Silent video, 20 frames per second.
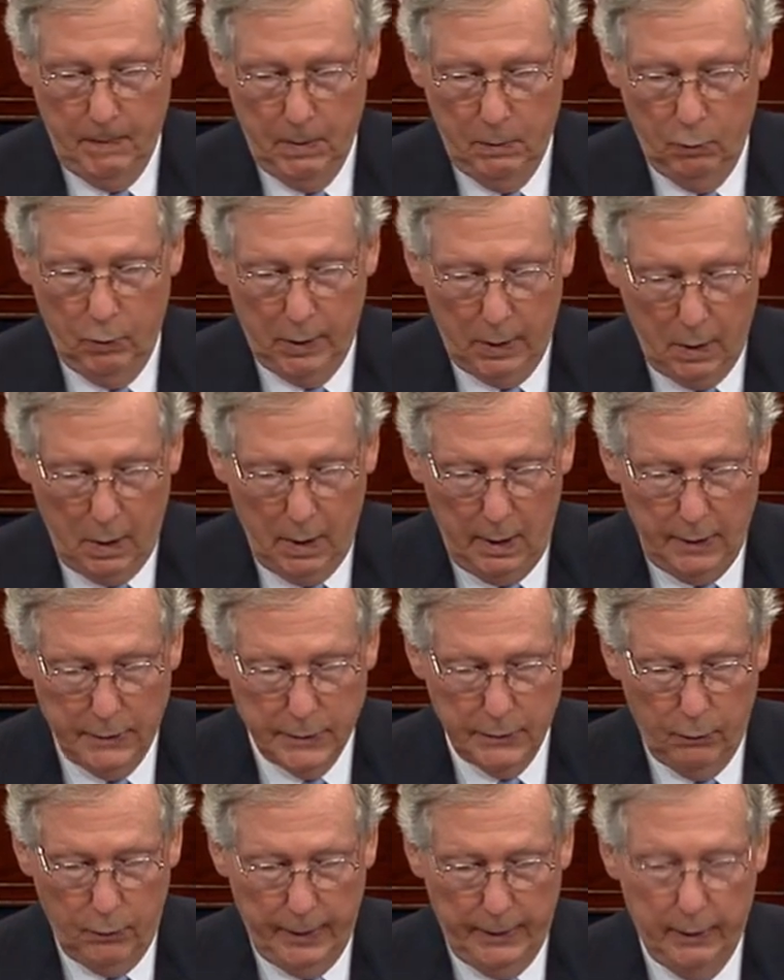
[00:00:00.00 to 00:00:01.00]
regardless
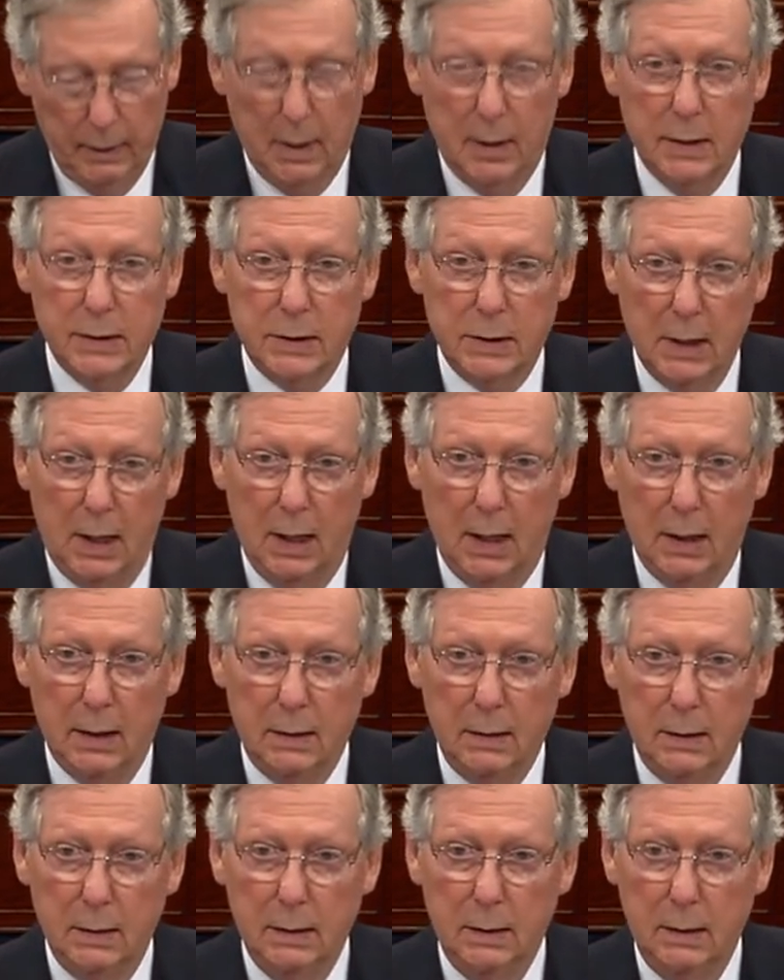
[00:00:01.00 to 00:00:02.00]
of whether Assad
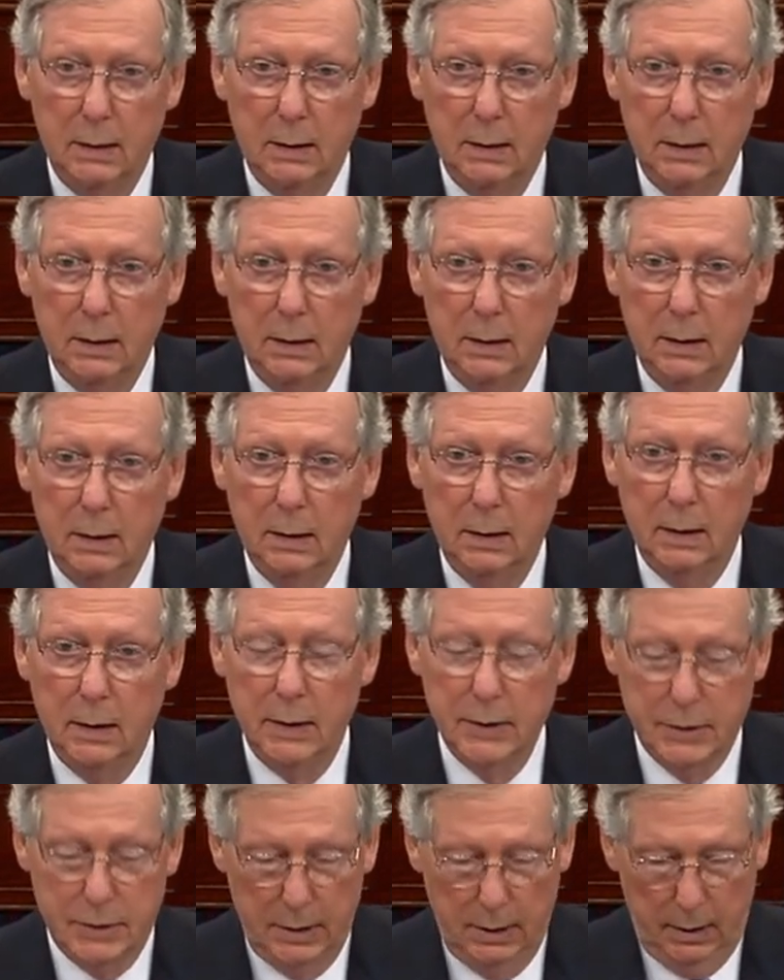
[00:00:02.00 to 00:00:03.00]

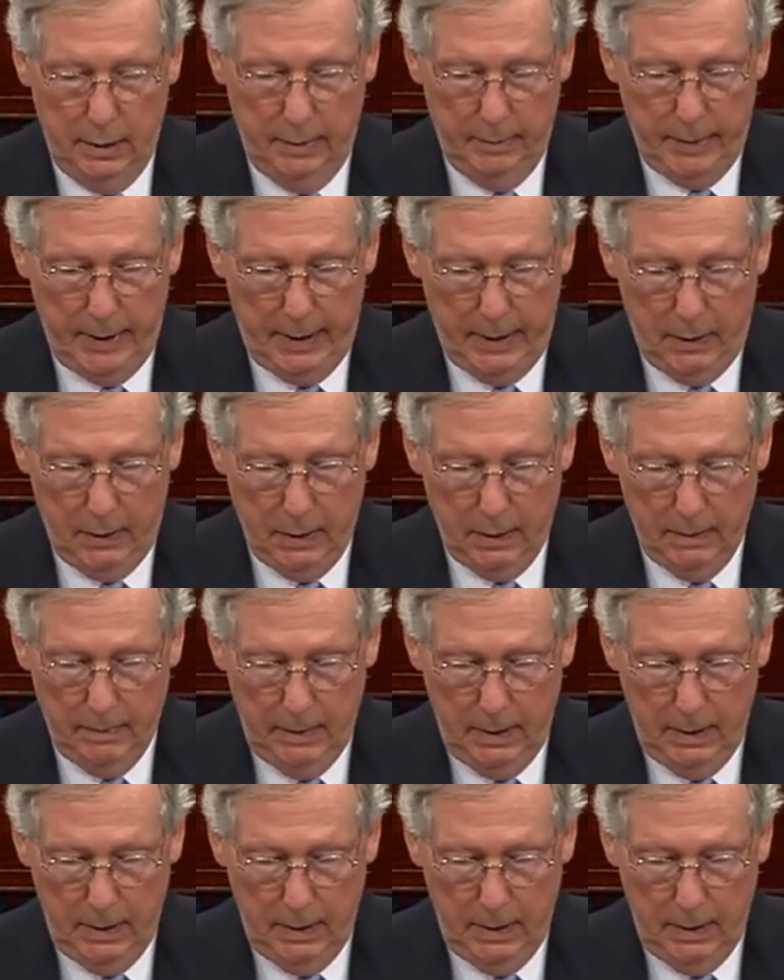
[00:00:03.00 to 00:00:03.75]
is still in power.